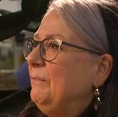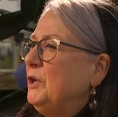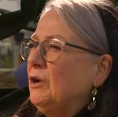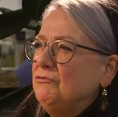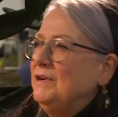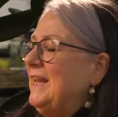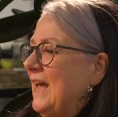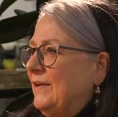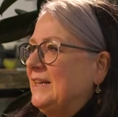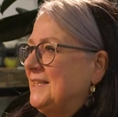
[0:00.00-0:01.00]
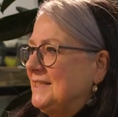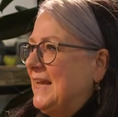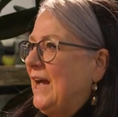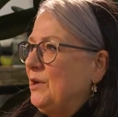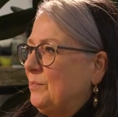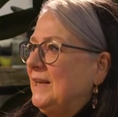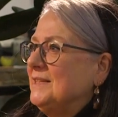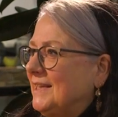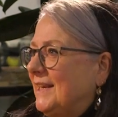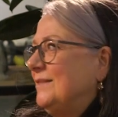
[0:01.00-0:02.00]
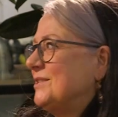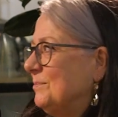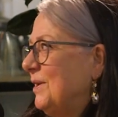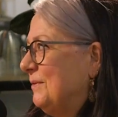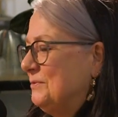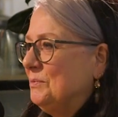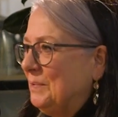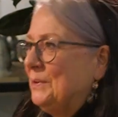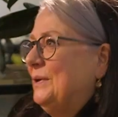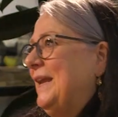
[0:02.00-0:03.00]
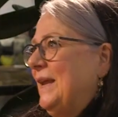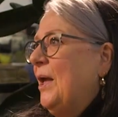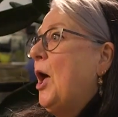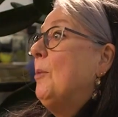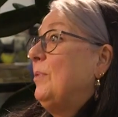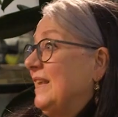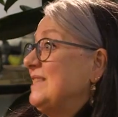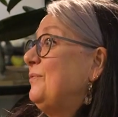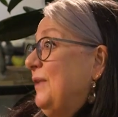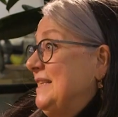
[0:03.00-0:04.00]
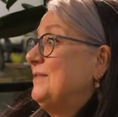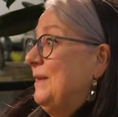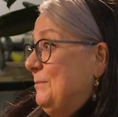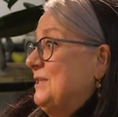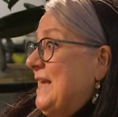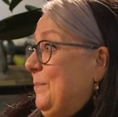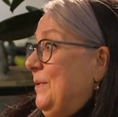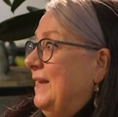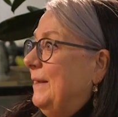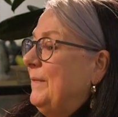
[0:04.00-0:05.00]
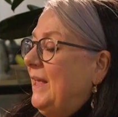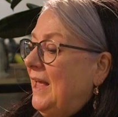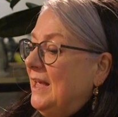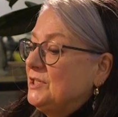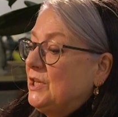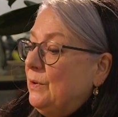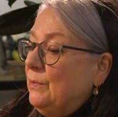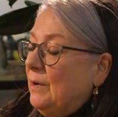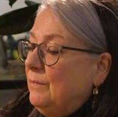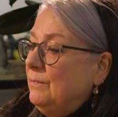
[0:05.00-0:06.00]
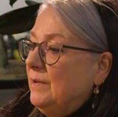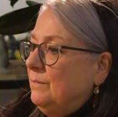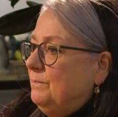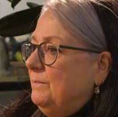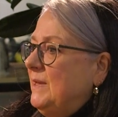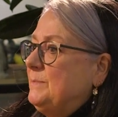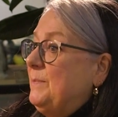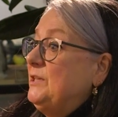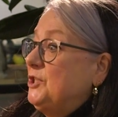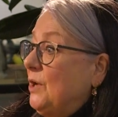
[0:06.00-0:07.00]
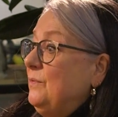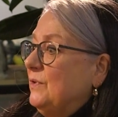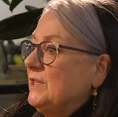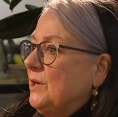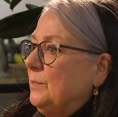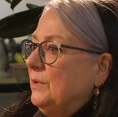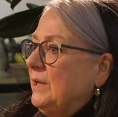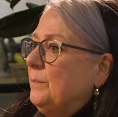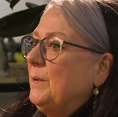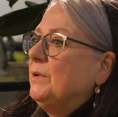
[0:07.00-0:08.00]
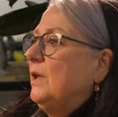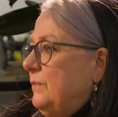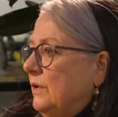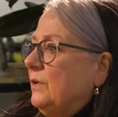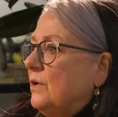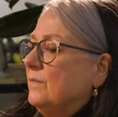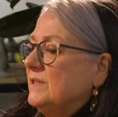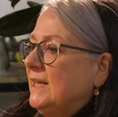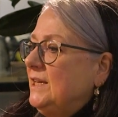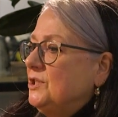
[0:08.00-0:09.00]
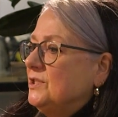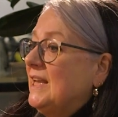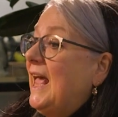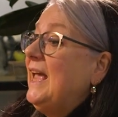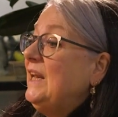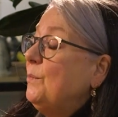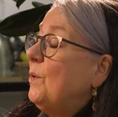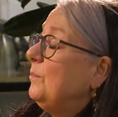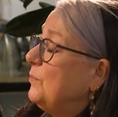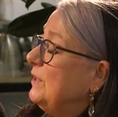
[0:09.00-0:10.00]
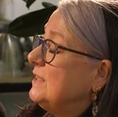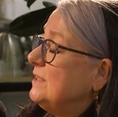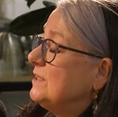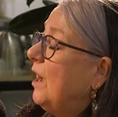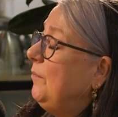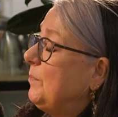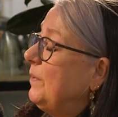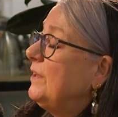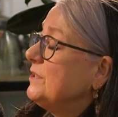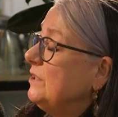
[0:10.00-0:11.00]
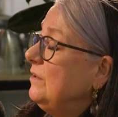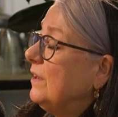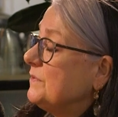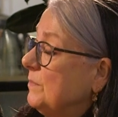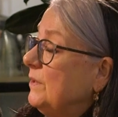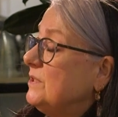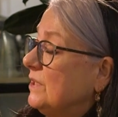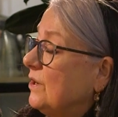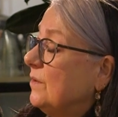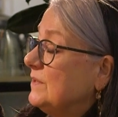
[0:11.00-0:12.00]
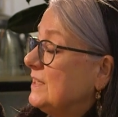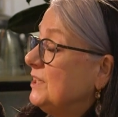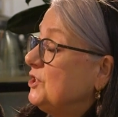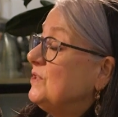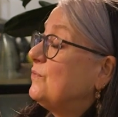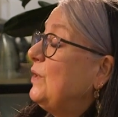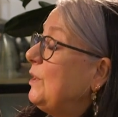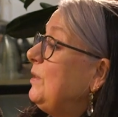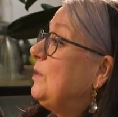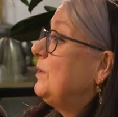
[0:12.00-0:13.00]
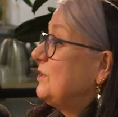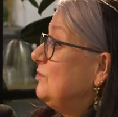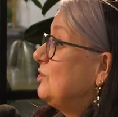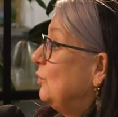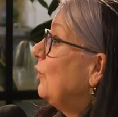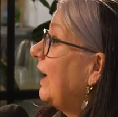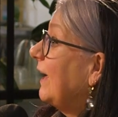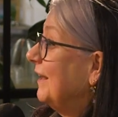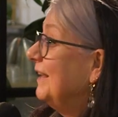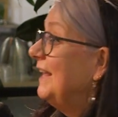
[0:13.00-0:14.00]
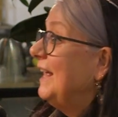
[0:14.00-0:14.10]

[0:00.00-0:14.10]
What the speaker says: You don't really have access to how your brain's thinking some laughter would be good here. But that's effectively what's happening. So it's been shown, for example, that people laugh a lot in conversations. At any one point in time, the person who laughs most in a conversation is frequently the person who's talking.